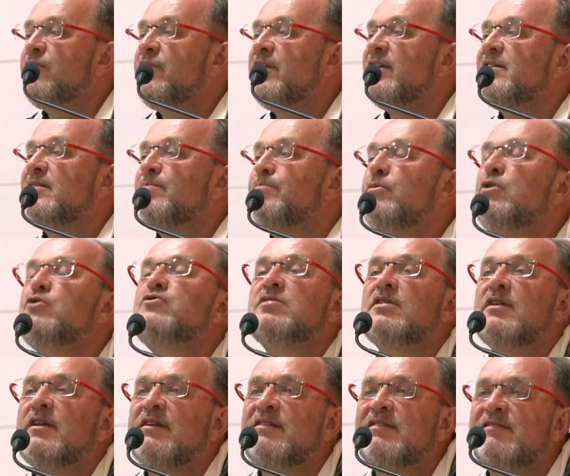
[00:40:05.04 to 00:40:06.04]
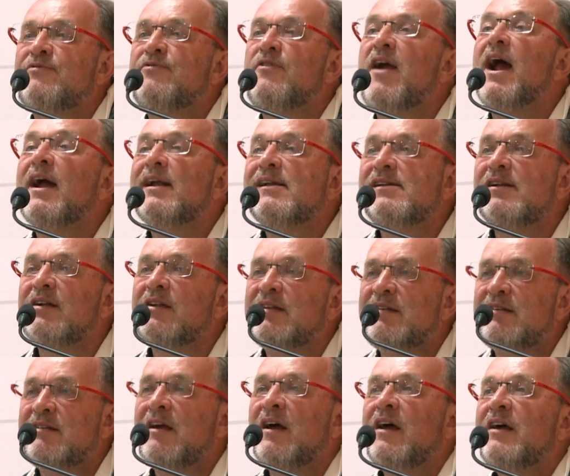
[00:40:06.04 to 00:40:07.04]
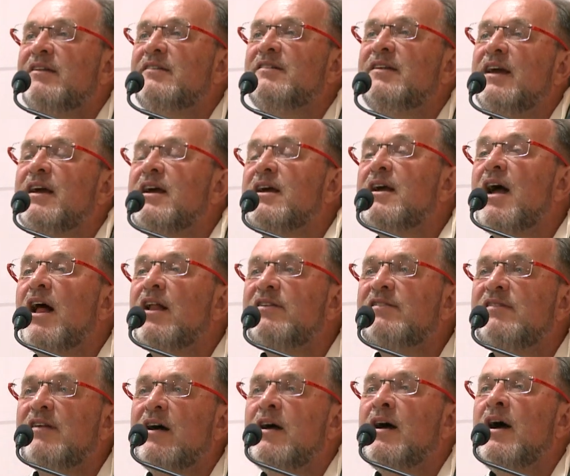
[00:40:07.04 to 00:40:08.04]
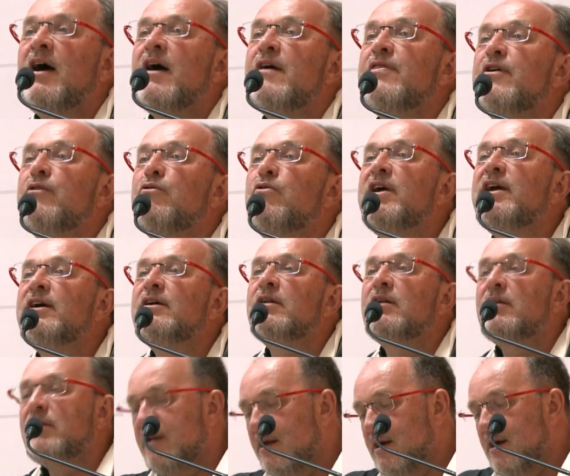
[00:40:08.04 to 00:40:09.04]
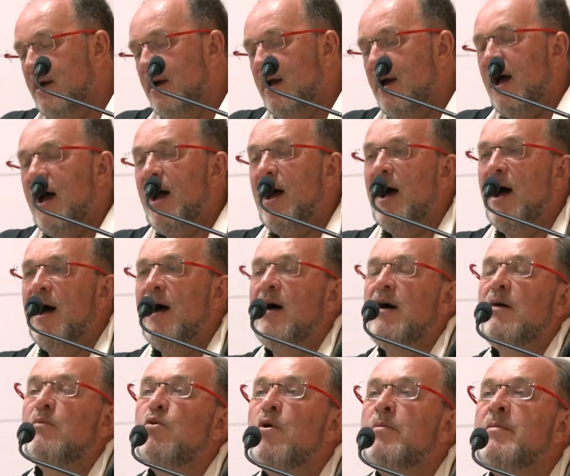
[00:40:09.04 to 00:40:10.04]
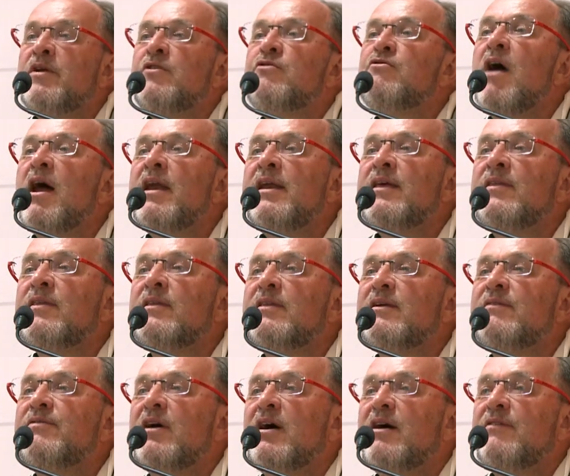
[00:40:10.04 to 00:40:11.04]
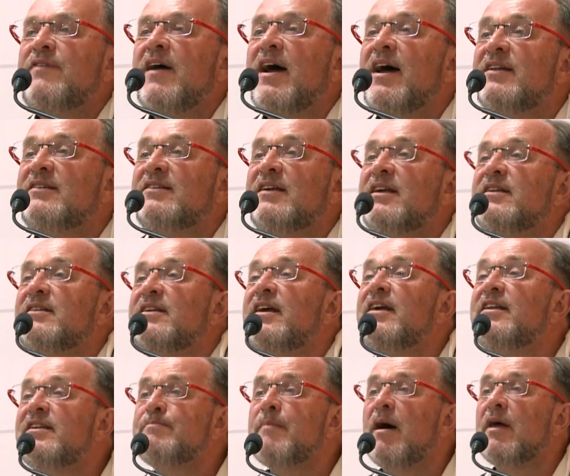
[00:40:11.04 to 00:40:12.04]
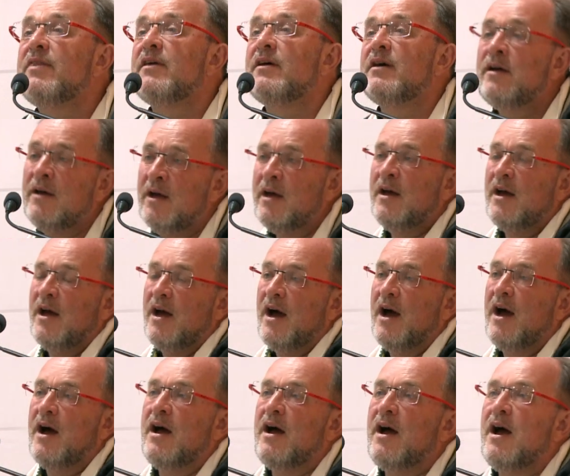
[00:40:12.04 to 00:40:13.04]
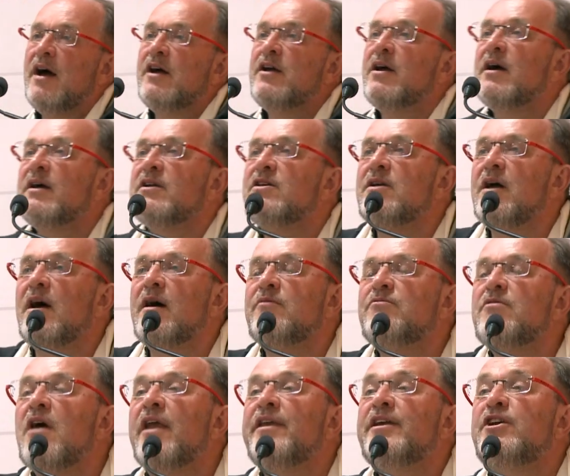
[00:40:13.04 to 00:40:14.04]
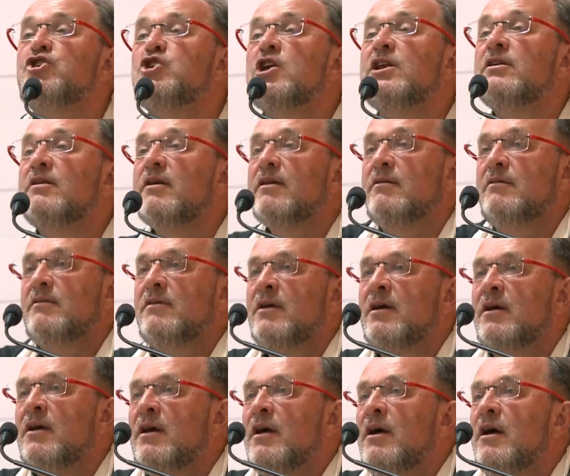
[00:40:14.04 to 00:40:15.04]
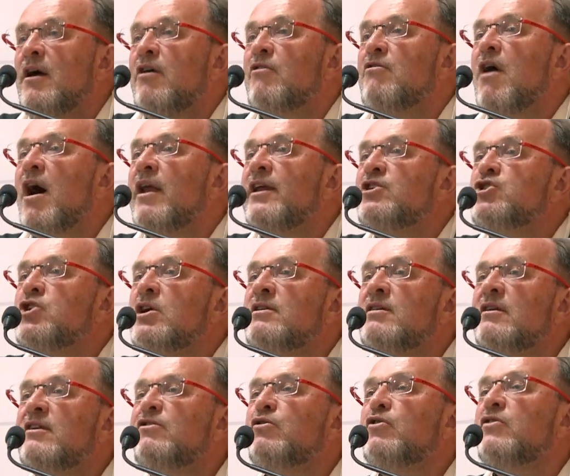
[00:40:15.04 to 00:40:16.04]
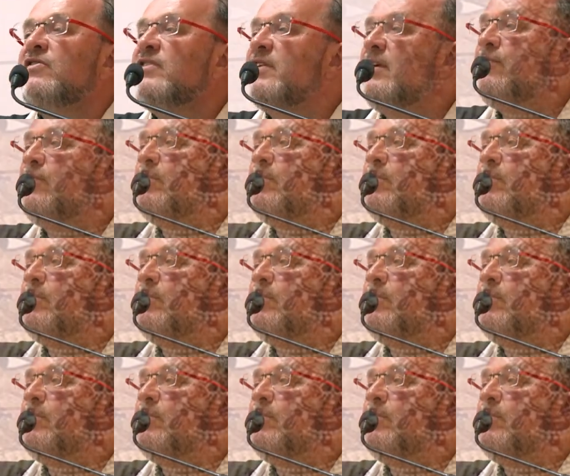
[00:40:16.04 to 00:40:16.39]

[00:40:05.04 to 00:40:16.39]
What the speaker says: of this mutinous, fractious Sikh Khalsa. The real woman running the affairs is his mother, Rani Jindan. Rani Jindan, as you can see